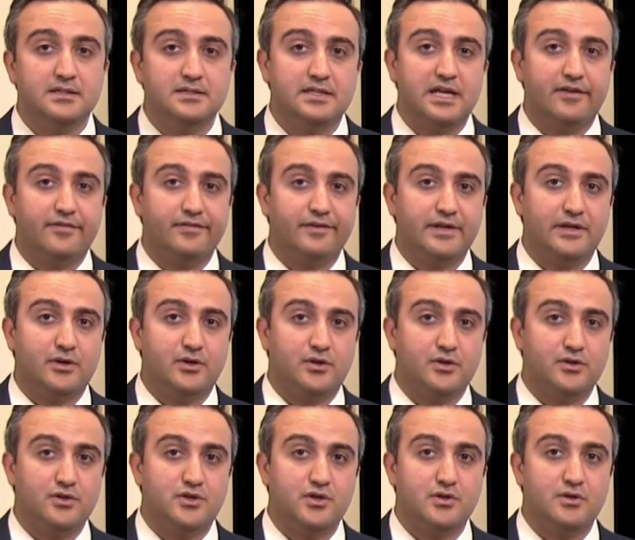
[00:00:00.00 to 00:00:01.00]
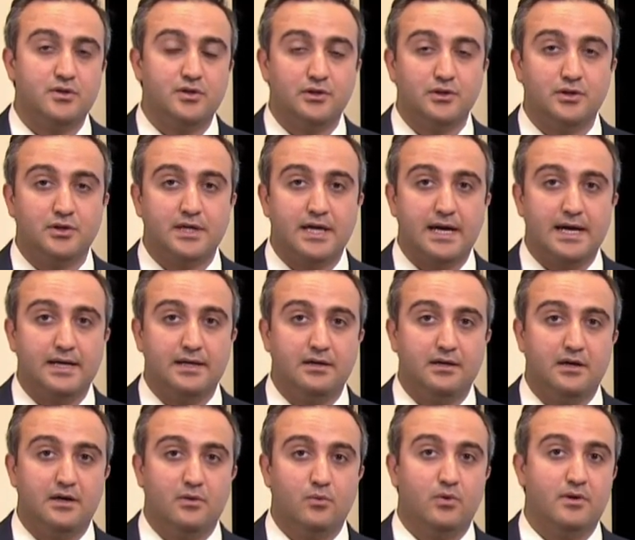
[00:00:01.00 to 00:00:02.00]
definitely urge you to look at
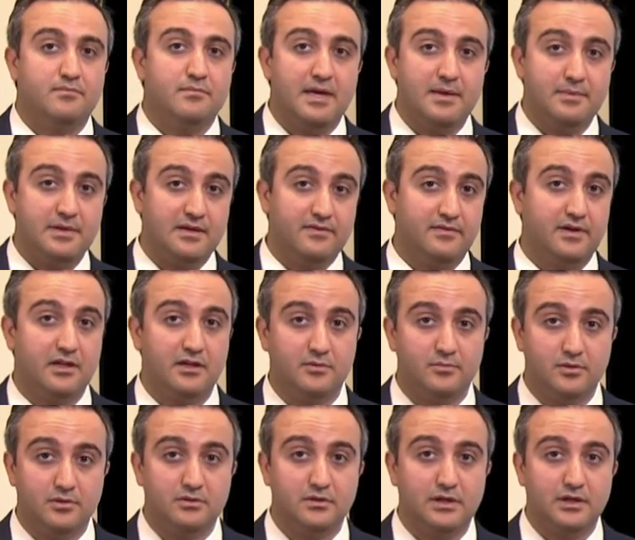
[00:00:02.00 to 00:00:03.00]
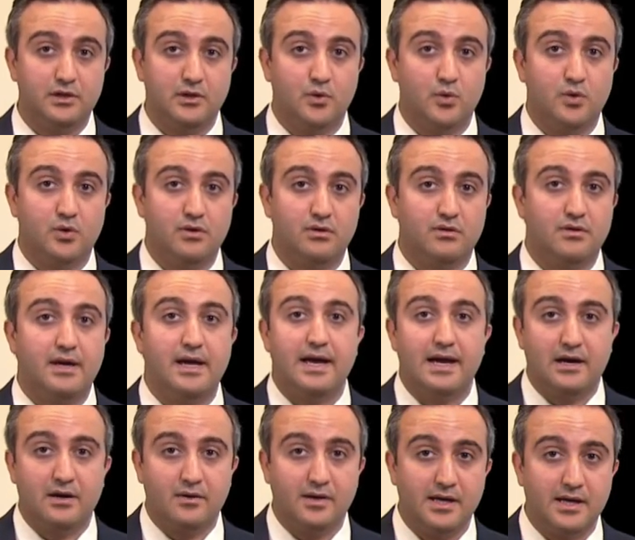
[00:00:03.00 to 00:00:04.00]
uh, what may be available in your
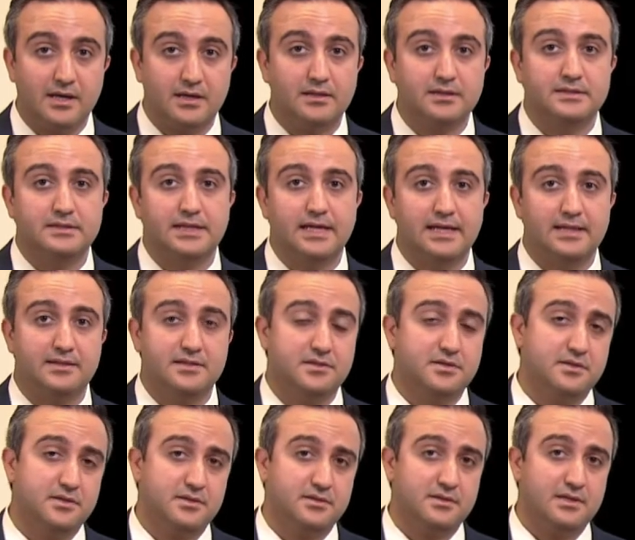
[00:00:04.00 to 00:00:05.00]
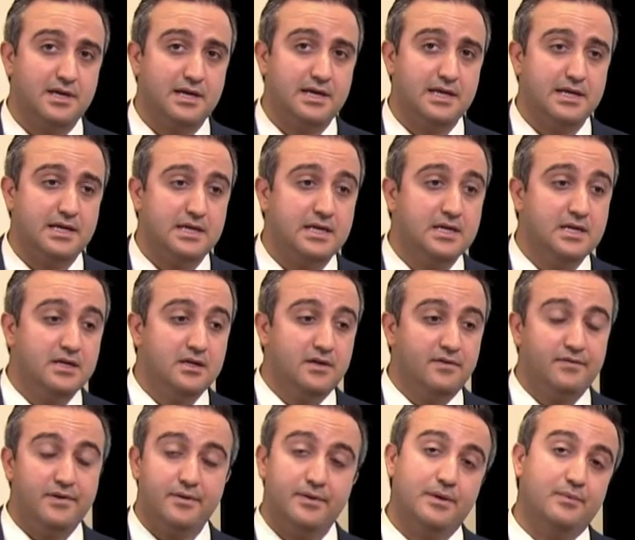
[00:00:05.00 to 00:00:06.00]
area. And this is a
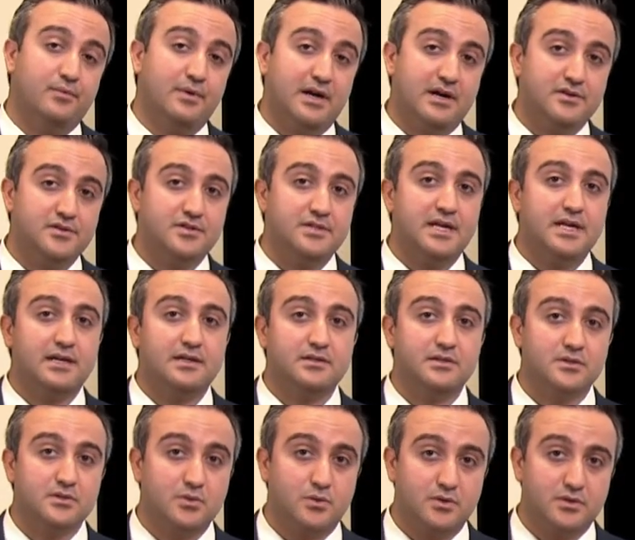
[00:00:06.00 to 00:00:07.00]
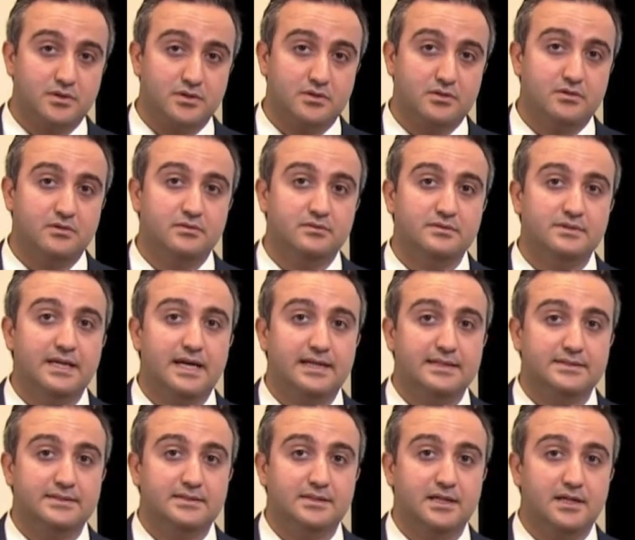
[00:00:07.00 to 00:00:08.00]
very rare genetic disorder
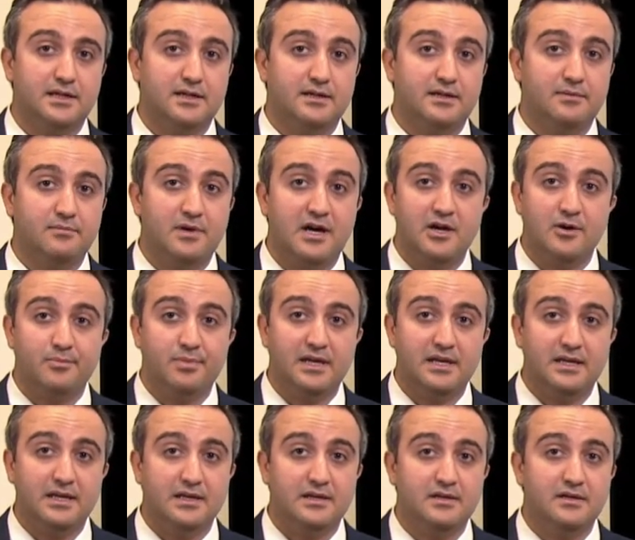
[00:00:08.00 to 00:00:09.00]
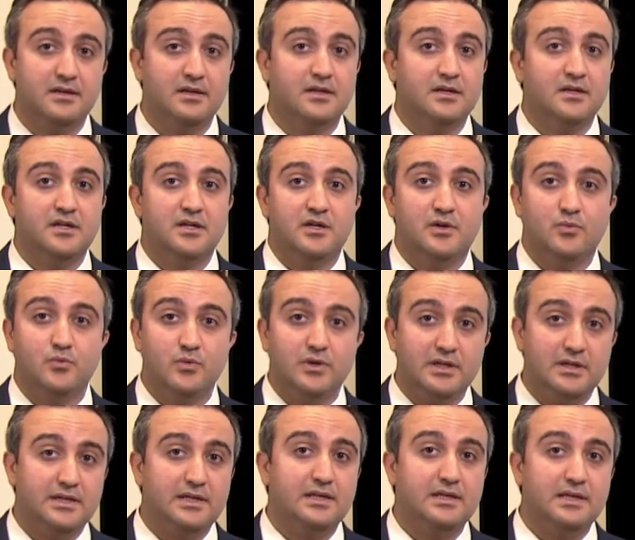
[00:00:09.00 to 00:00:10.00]
that, uh, in my opinion,
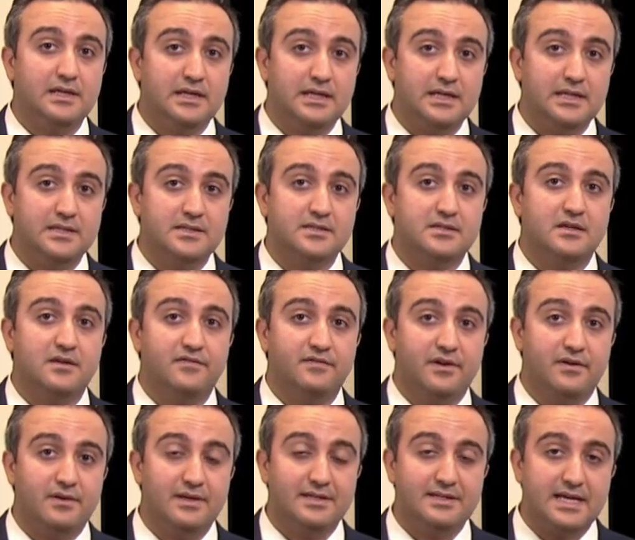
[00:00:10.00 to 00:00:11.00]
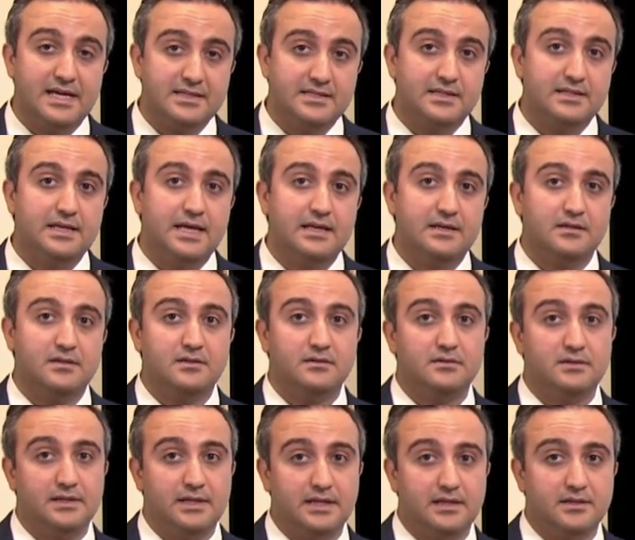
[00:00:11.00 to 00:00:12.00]
really needs a very designated
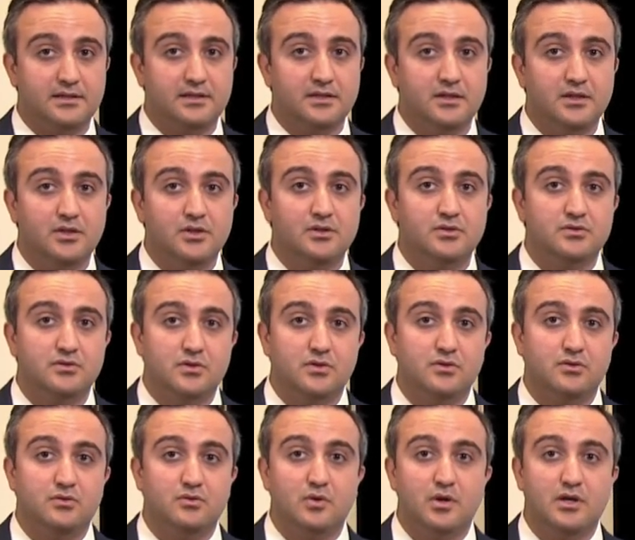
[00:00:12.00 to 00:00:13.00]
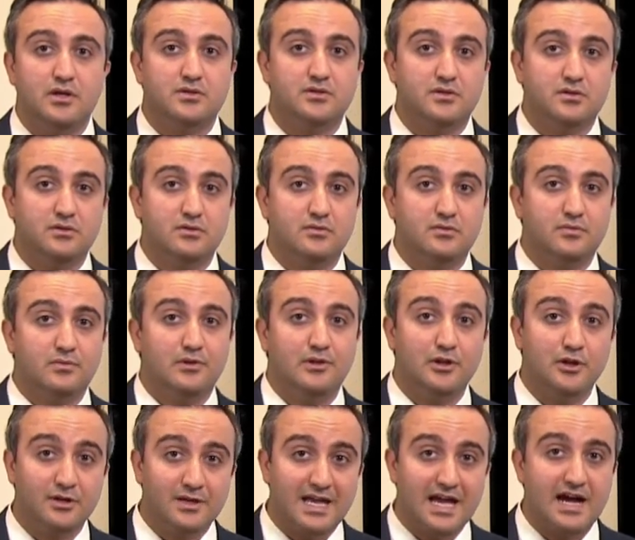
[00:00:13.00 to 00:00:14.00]
clinic to, to
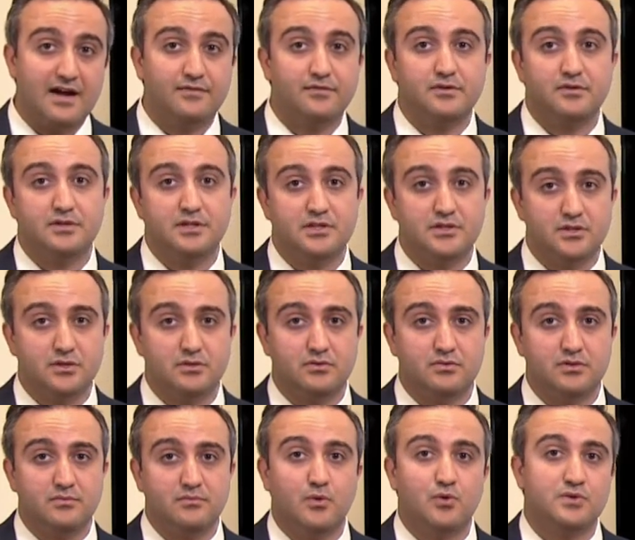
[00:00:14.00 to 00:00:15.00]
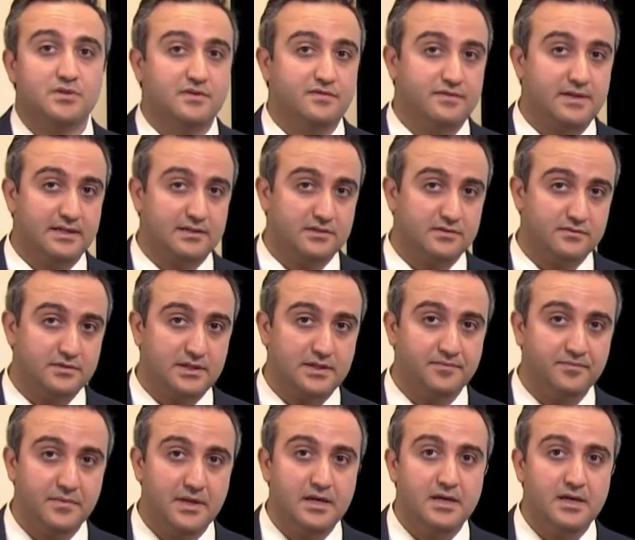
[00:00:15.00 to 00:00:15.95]
look after these children most effectively.